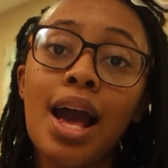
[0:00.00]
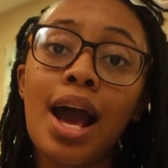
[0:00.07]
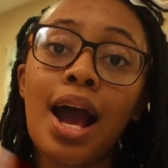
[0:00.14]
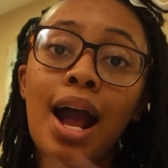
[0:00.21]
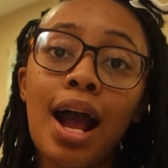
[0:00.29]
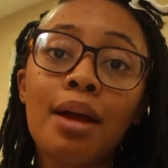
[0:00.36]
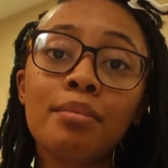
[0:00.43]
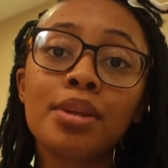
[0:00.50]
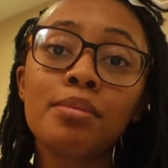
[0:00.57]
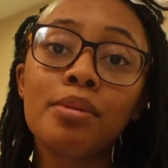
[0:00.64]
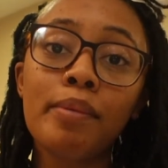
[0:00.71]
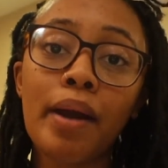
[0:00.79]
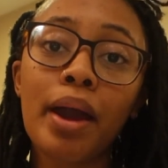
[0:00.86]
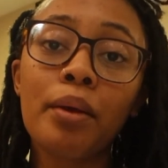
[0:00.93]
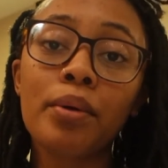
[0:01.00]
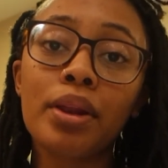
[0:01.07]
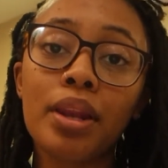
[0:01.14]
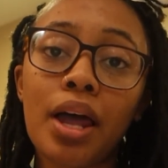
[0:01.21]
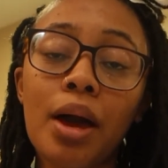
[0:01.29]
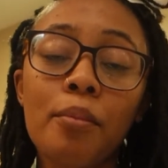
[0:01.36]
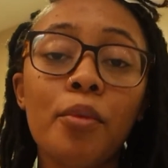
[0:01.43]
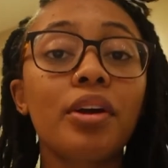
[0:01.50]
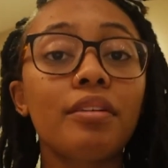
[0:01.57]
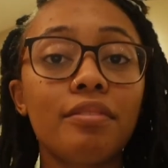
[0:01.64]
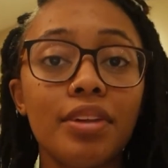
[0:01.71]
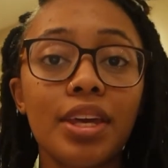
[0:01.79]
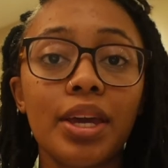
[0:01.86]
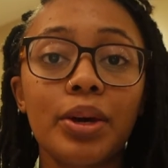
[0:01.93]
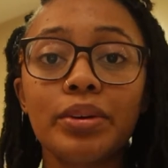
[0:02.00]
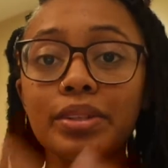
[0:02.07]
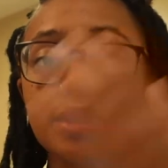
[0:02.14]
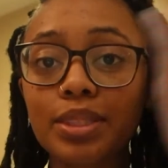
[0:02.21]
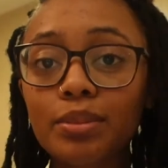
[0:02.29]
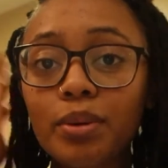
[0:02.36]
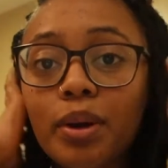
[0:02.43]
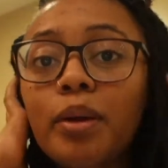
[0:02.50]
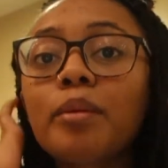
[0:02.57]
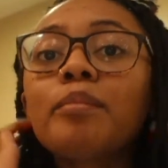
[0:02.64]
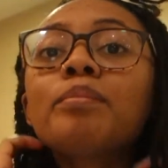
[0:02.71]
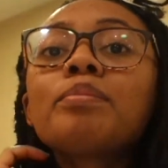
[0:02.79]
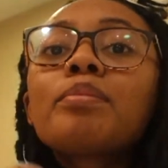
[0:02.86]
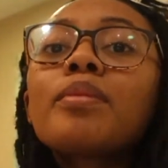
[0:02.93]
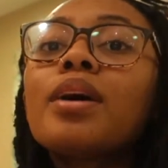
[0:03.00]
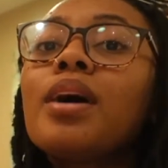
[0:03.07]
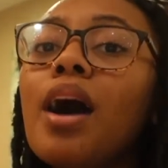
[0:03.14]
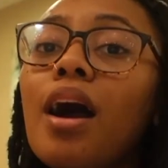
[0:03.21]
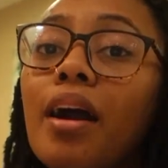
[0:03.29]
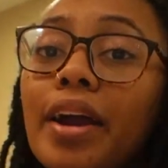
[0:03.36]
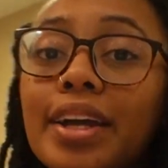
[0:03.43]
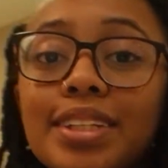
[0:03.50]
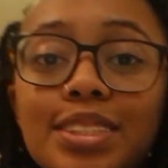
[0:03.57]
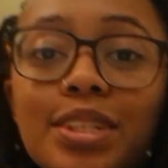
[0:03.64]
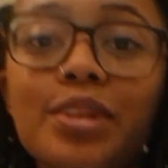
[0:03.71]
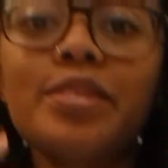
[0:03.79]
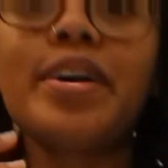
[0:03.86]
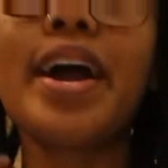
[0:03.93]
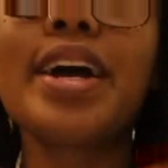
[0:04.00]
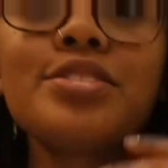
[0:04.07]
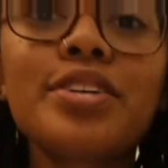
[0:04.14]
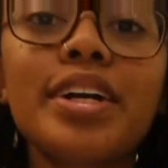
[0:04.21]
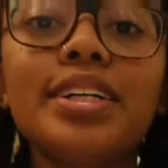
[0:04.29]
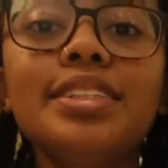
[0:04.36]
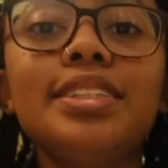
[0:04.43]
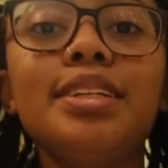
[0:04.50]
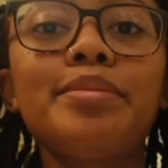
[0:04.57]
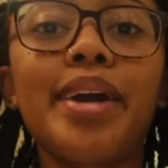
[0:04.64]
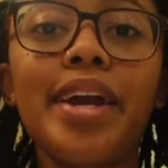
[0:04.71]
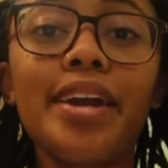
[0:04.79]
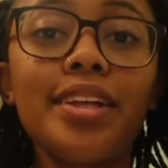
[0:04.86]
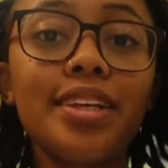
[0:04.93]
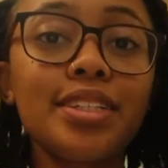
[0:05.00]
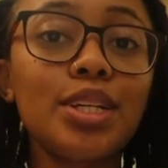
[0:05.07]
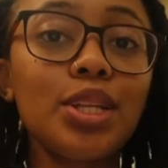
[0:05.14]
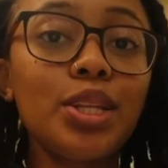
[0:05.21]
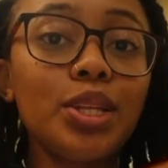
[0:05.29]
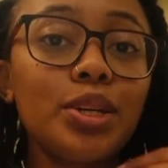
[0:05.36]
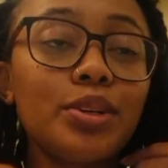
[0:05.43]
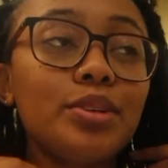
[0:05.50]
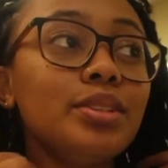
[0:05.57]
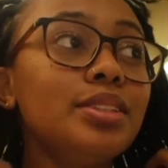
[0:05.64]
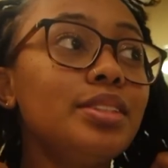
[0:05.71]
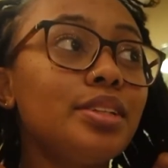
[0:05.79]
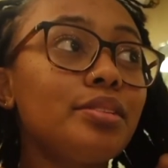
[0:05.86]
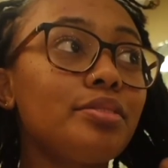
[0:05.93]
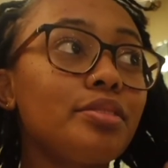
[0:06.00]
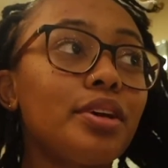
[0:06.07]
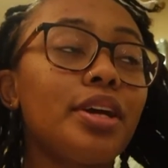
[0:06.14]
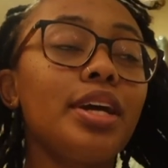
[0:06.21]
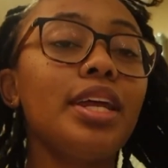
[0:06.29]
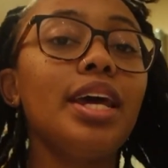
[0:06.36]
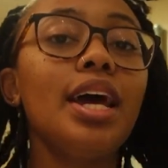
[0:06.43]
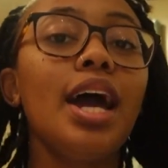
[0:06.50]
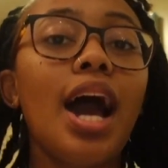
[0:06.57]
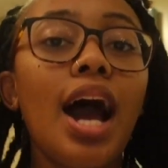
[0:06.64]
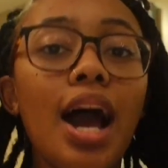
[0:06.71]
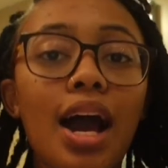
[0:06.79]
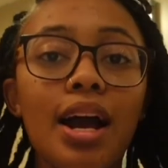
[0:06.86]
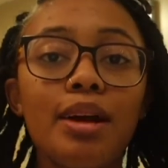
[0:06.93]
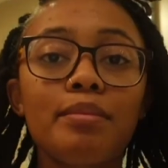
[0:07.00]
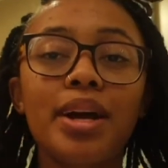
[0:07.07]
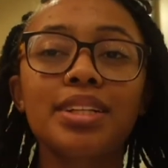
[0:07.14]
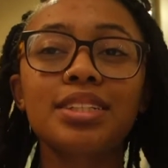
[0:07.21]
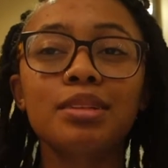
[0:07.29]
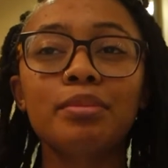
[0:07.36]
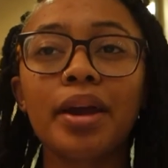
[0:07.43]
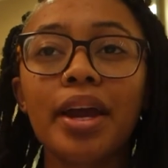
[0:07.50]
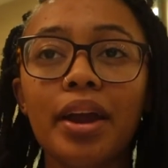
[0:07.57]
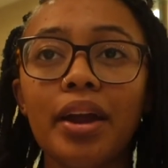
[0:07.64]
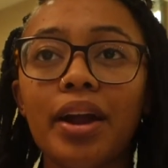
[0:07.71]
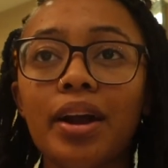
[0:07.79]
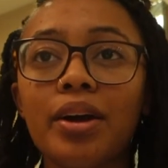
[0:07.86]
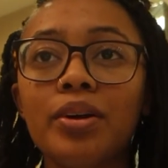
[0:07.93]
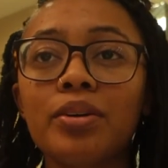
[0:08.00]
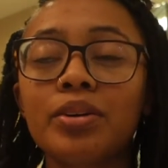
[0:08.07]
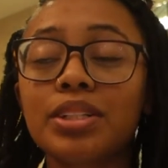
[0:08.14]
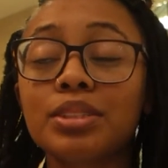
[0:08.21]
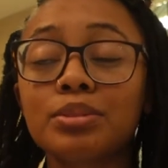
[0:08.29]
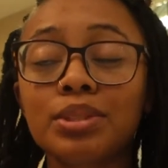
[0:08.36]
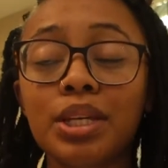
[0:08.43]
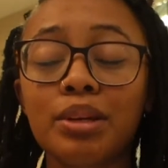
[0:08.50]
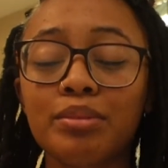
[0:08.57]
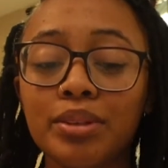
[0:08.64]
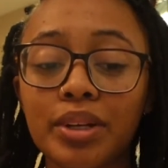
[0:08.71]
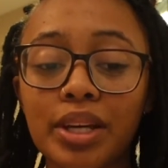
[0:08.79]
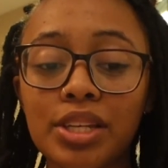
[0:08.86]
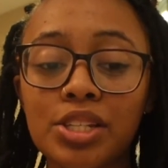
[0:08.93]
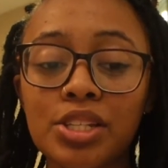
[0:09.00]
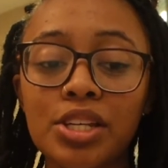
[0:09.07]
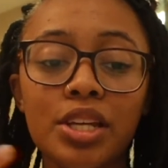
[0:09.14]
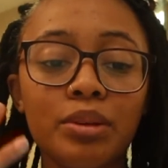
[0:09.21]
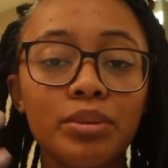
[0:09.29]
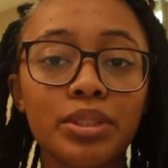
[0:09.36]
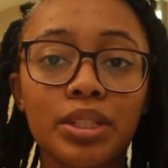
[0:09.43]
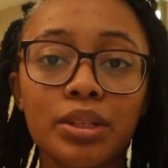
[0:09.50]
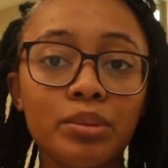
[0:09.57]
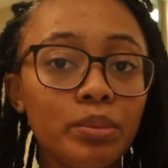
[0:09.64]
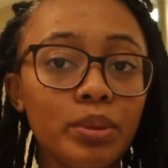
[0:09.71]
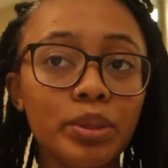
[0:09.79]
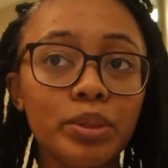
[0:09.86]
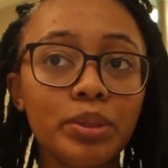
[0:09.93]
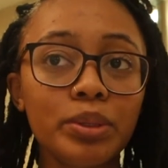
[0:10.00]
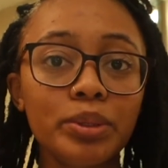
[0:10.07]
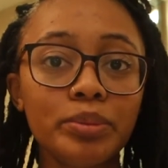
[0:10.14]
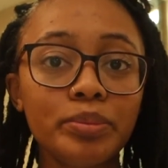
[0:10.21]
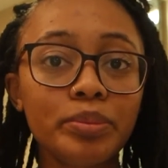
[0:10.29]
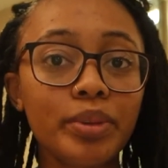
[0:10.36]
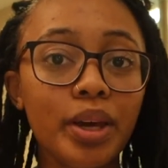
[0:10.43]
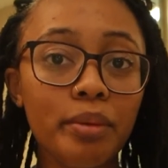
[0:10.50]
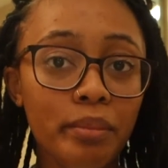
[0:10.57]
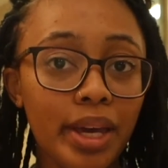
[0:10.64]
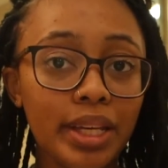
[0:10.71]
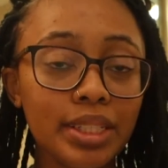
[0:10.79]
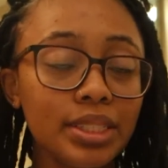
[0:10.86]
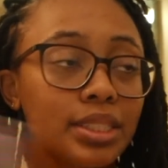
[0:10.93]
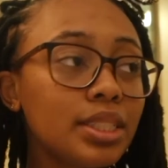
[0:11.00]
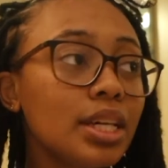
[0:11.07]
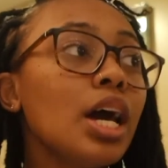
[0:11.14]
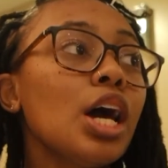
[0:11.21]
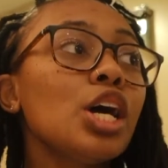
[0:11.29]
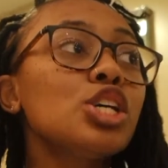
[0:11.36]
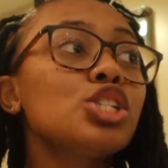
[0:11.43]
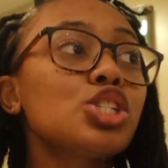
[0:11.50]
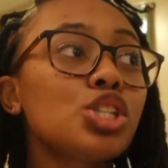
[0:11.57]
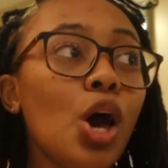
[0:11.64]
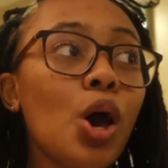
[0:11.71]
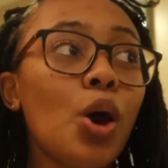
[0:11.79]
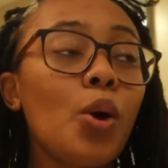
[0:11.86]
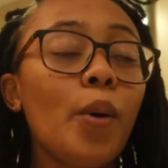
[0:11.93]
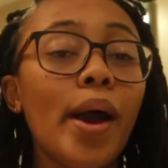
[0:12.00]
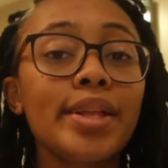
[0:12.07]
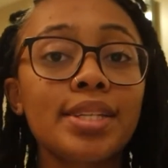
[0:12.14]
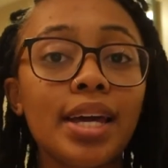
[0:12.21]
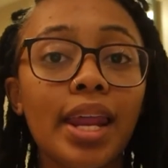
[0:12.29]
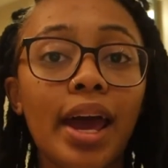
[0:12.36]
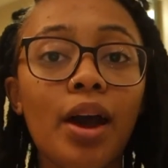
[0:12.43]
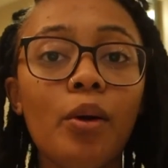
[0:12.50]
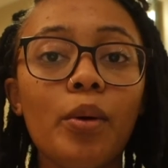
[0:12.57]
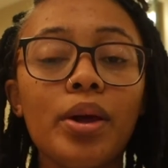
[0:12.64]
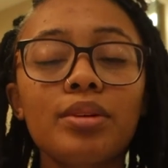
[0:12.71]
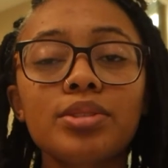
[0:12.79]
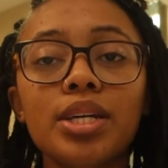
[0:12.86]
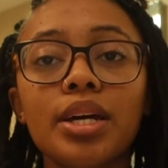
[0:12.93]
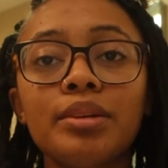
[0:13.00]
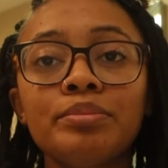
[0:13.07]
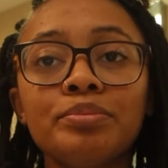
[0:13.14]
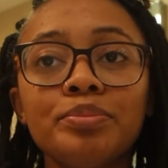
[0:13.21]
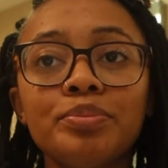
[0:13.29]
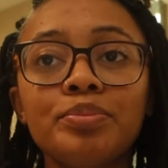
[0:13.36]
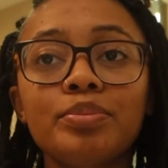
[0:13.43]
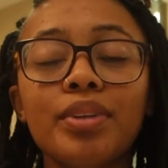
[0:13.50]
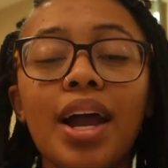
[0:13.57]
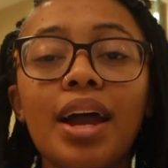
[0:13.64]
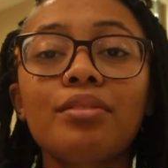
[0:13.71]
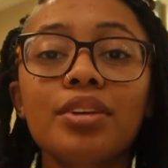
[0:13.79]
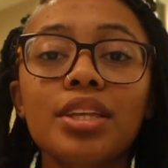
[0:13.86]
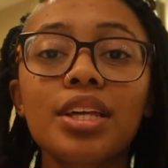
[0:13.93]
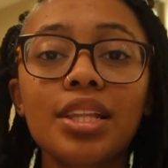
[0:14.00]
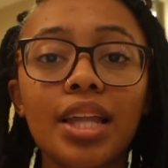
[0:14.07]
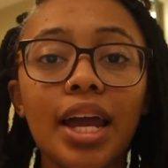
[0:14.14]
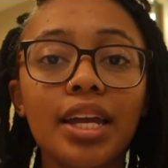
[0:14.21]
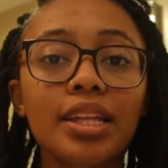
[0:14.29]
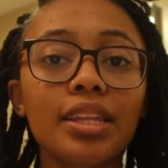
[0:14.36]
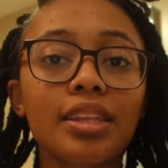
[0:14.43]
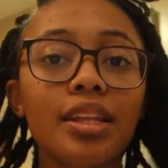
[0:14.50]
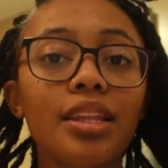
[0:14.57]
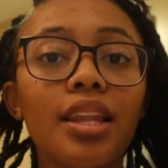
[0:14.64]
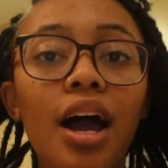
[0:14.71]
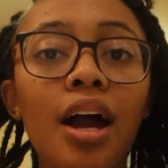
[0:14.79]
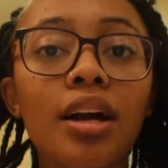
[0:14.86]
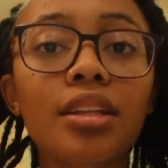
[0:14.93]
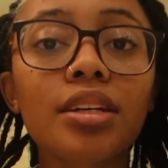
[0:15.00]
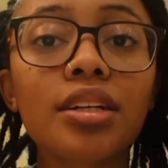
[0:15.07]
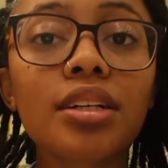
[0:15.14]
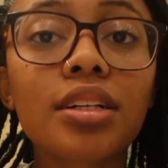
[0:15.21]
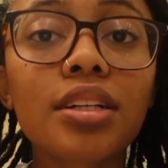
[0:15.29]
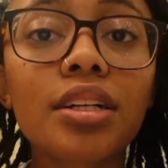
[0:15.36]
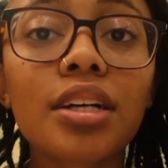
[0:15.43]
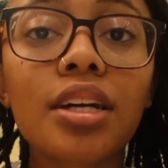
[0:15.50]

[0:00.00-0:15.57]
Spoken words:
I'm gonna be back with a lot more videos, okay? All right, so as you guys see, my hair looks a little different. I took my hair out because it was getting real itchy and it was looking real a mess. So I took it out and I was like, I really like the lock look.